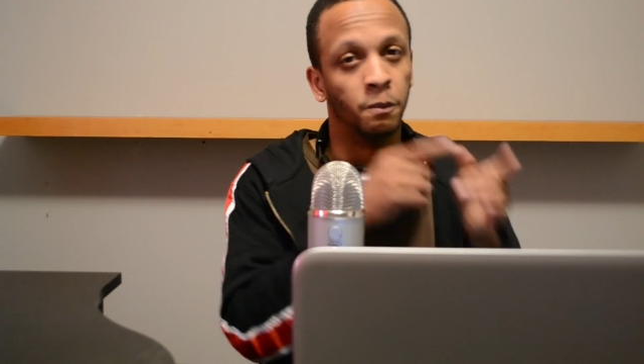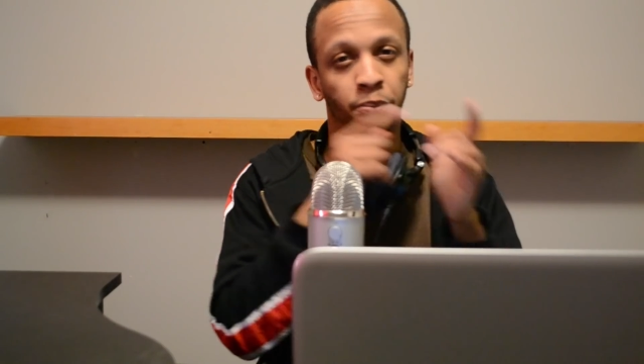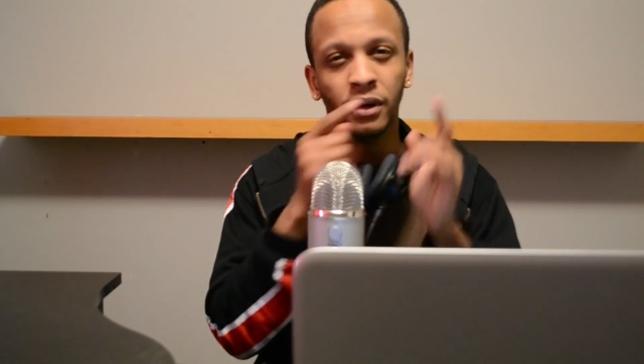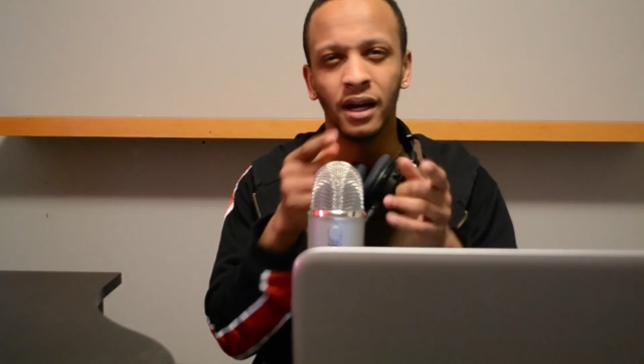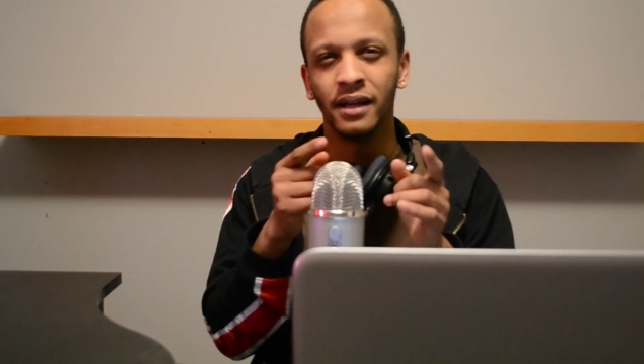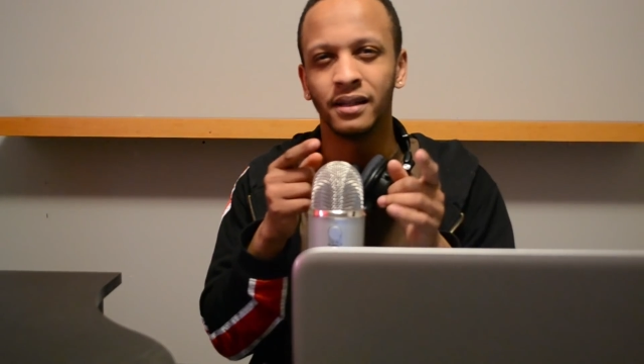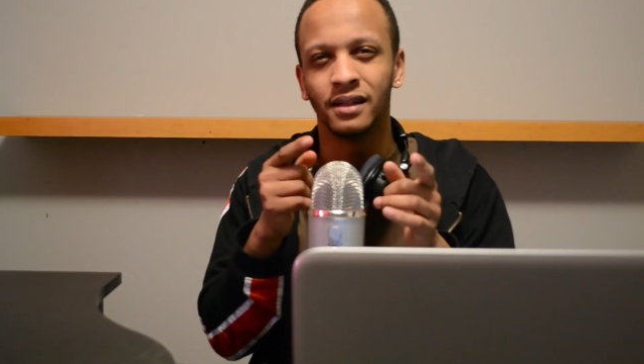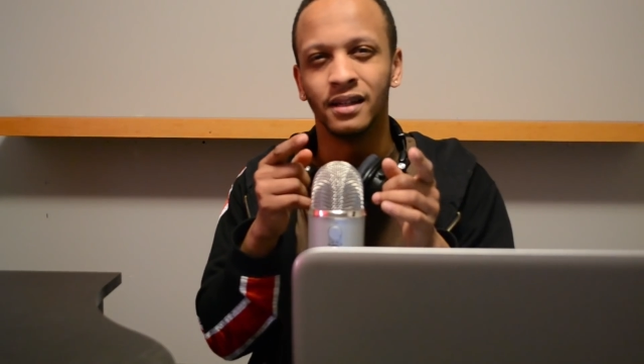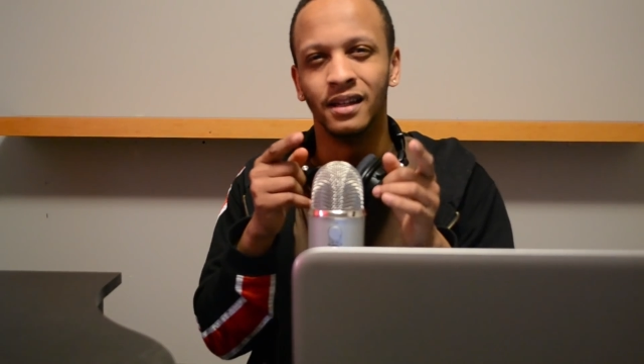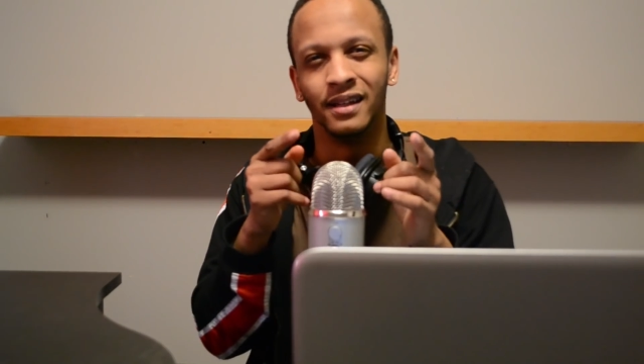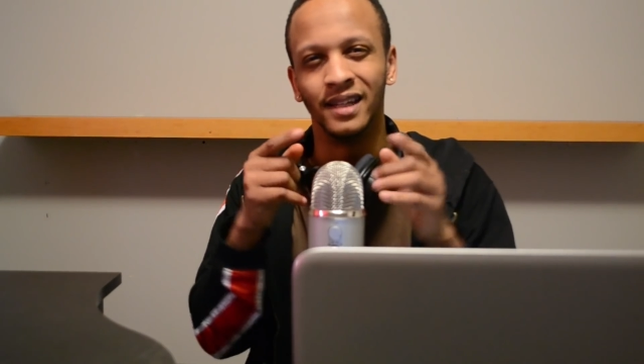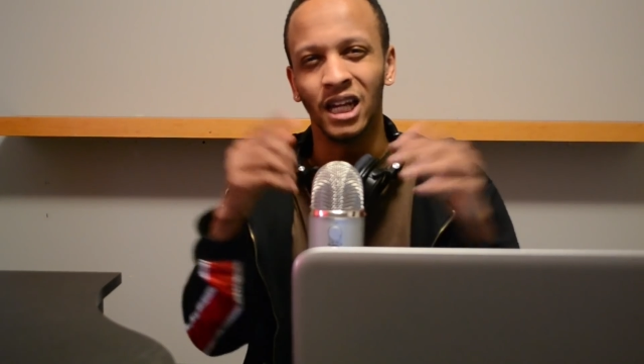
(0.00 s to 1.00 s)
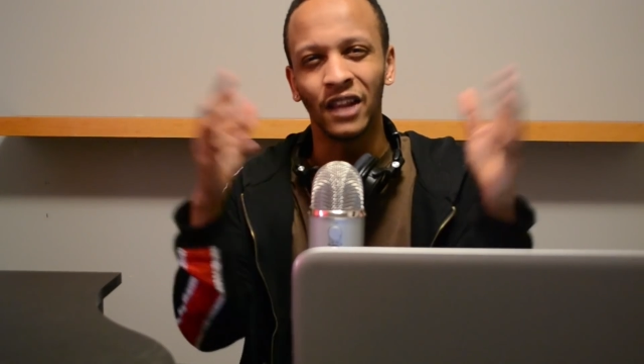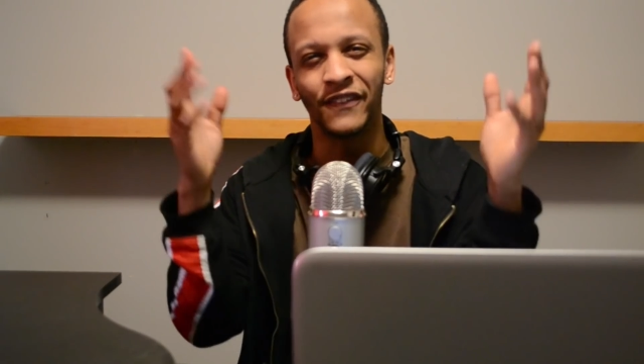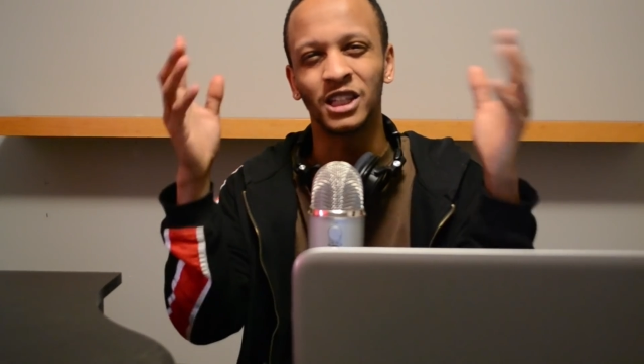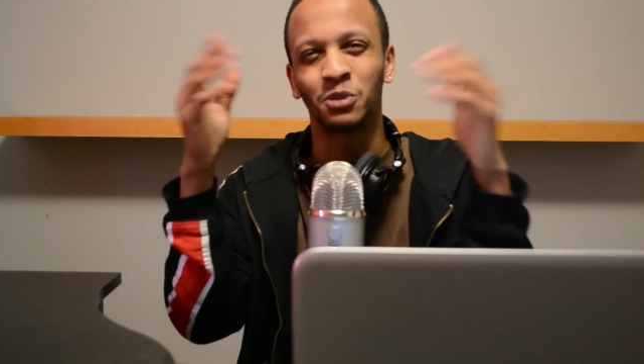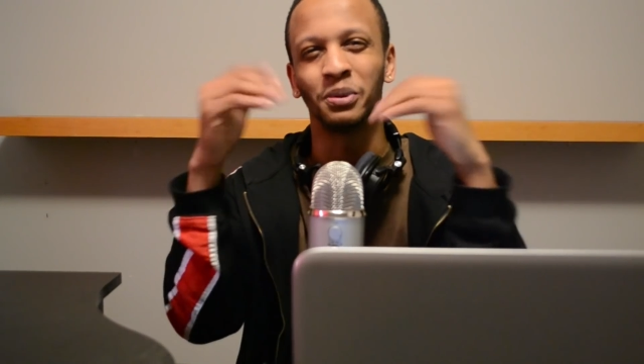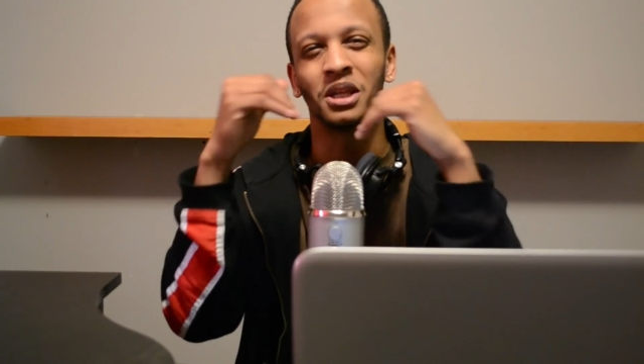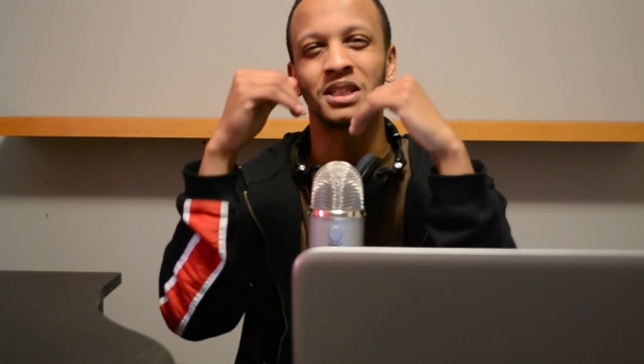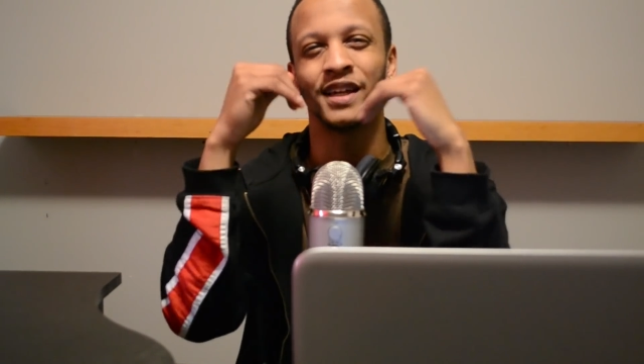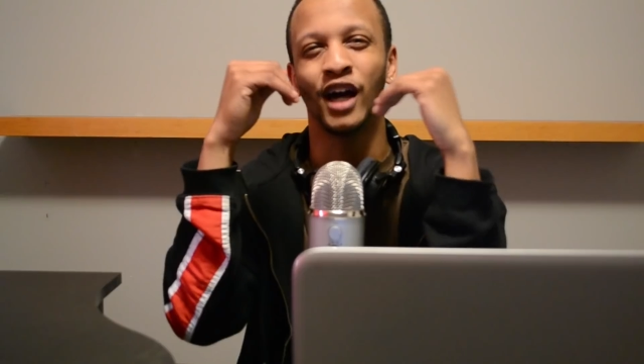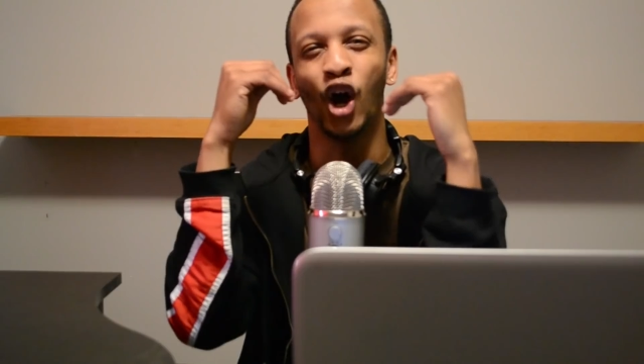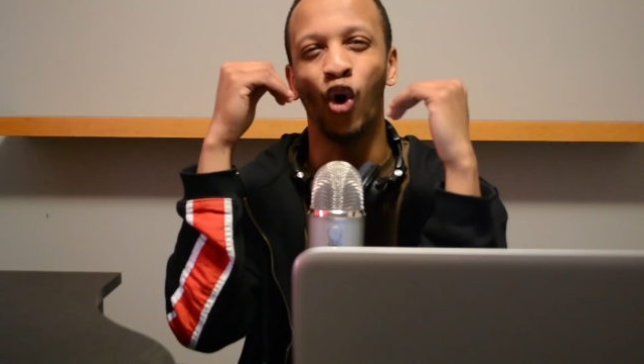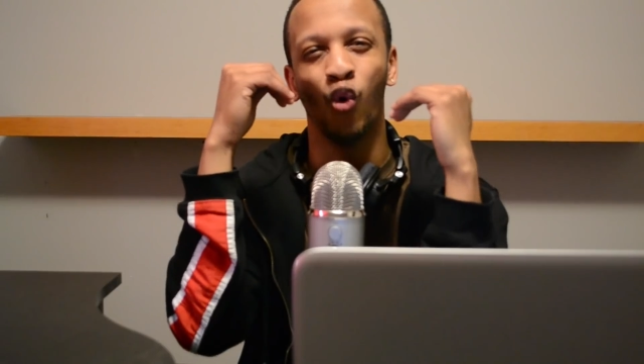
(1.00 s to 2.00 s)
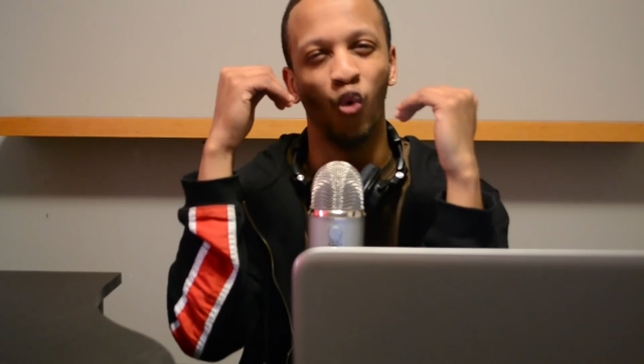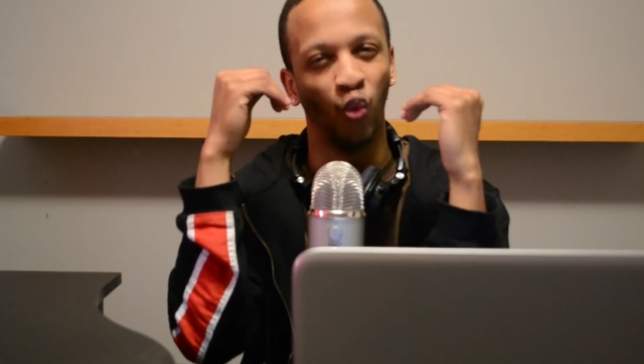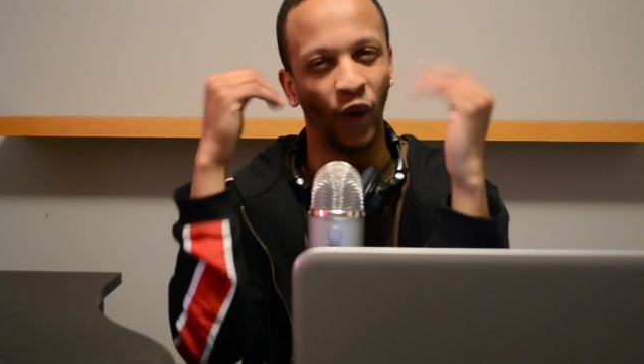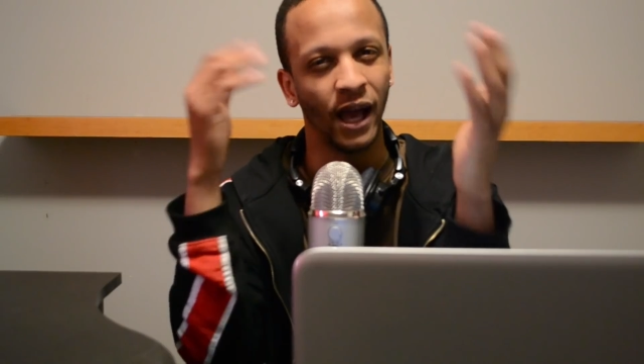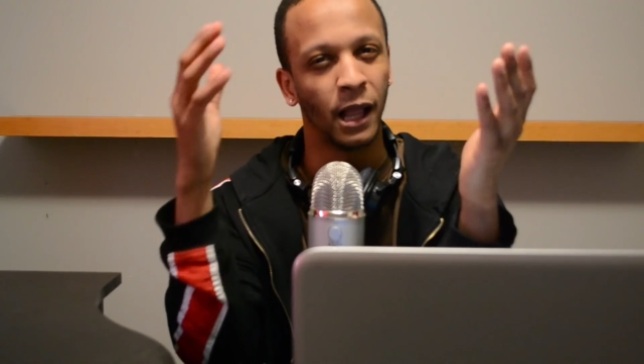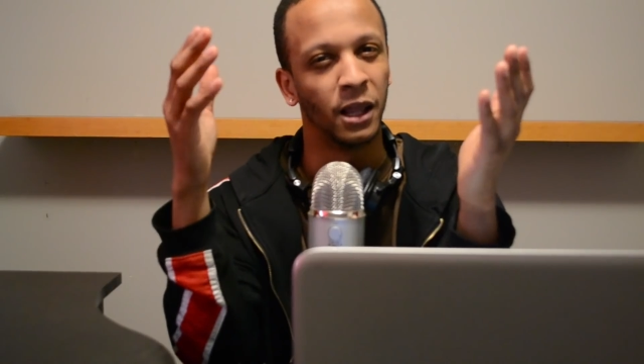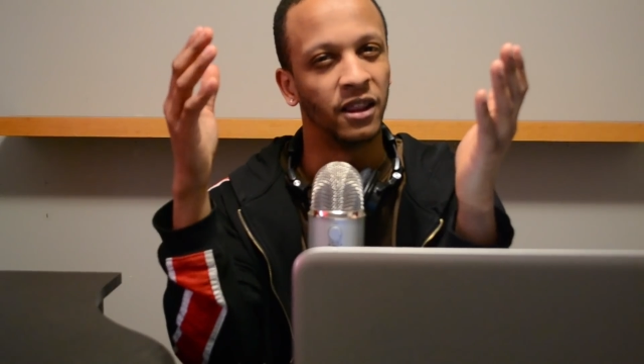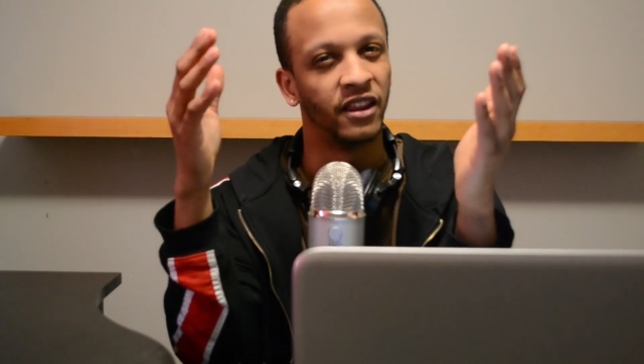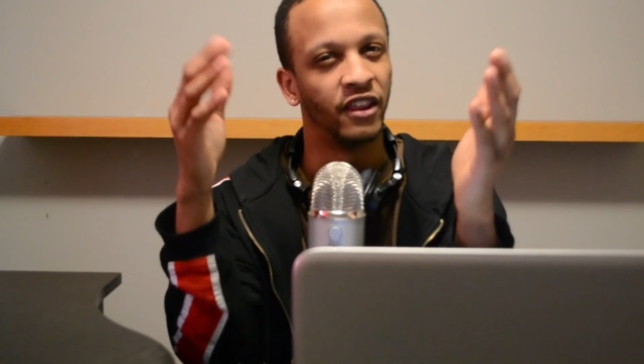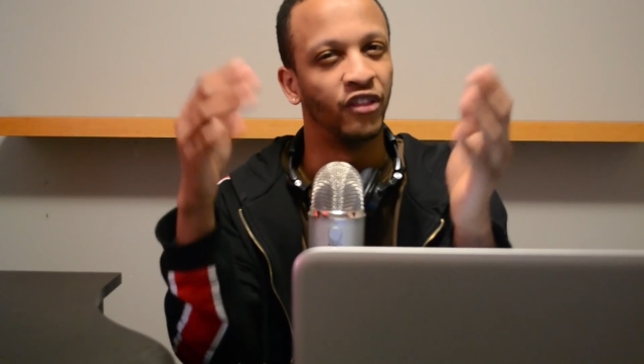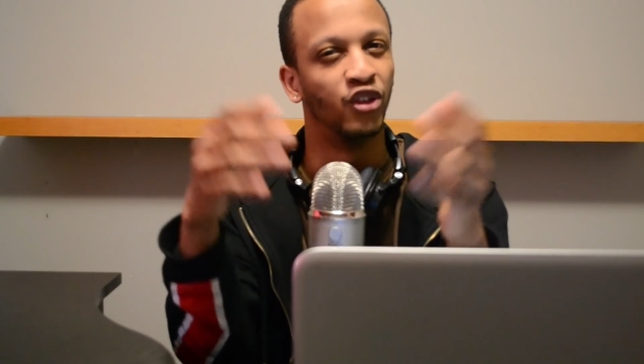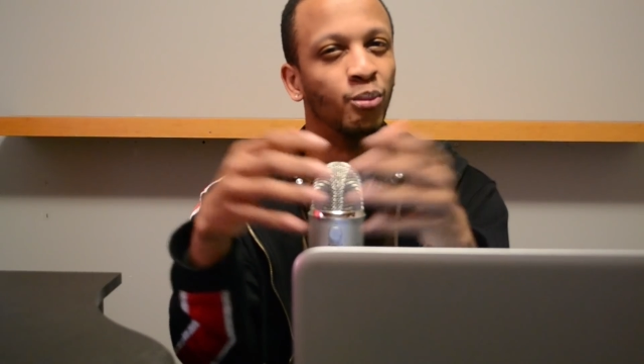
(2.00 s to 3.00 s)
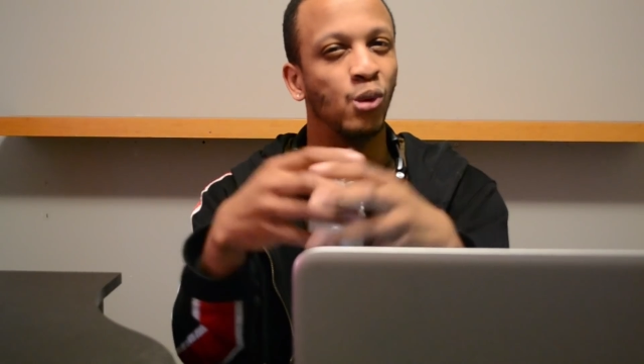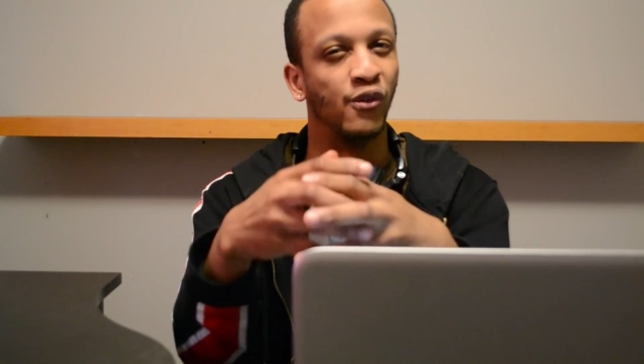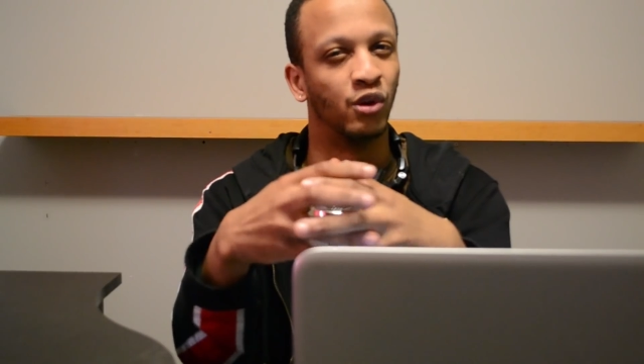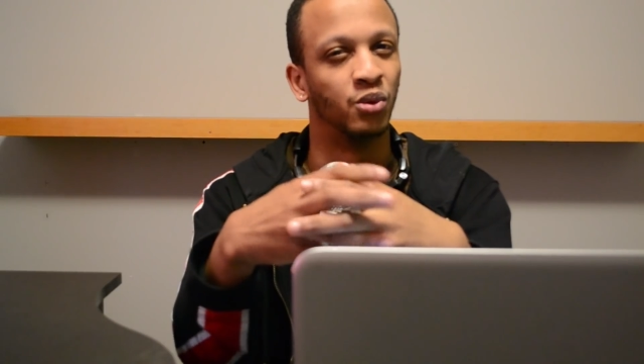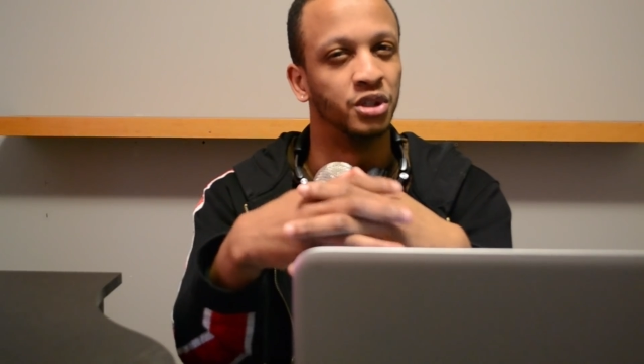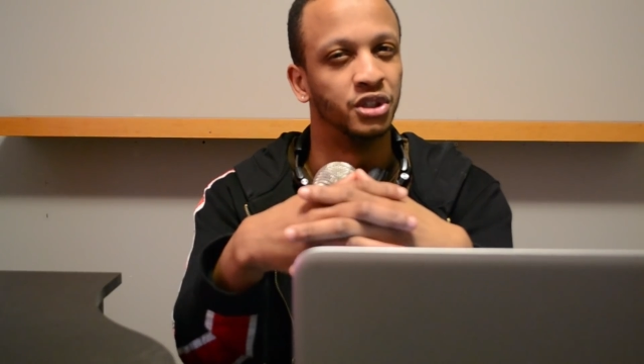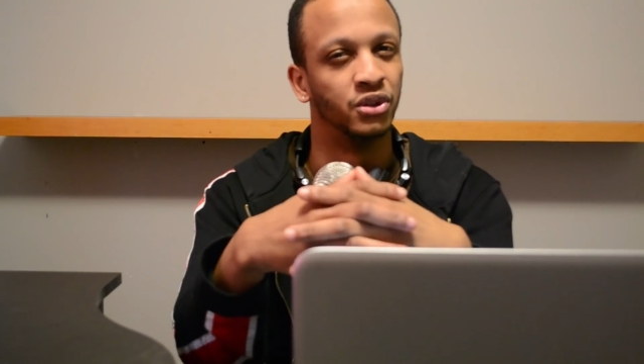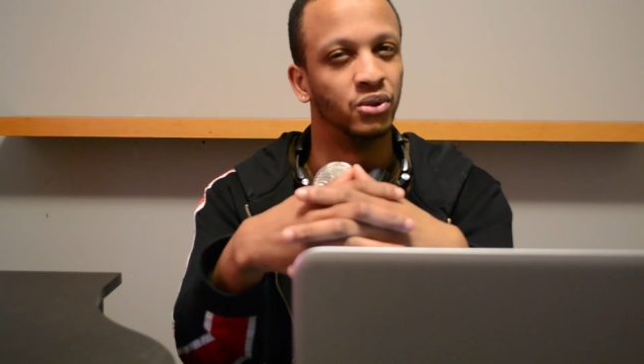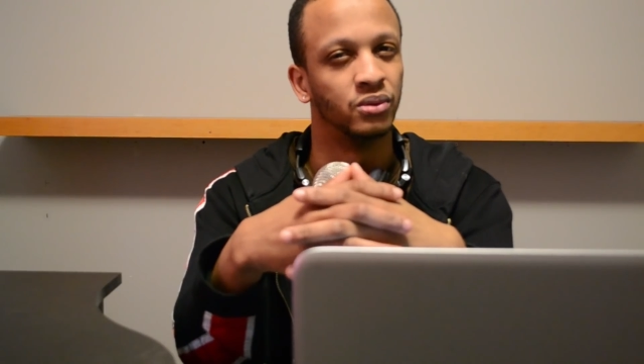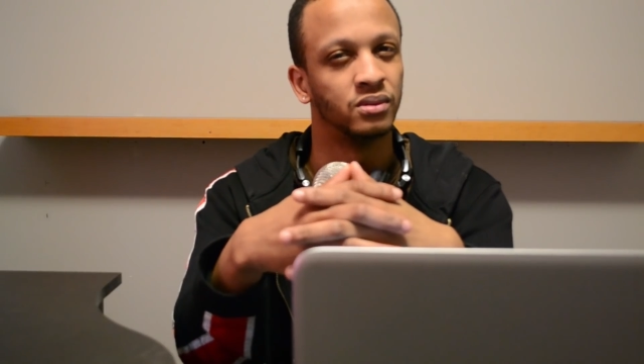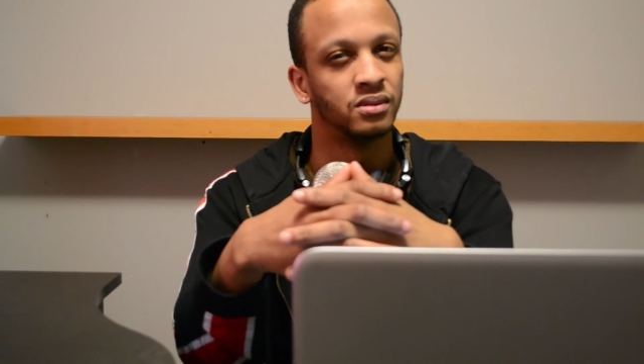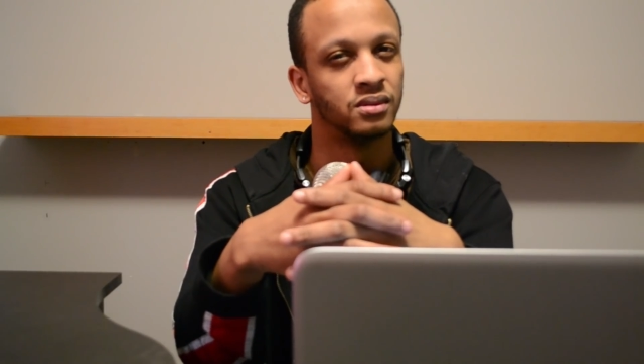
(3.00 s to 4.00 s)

But none of this speaks to how well the movie would do.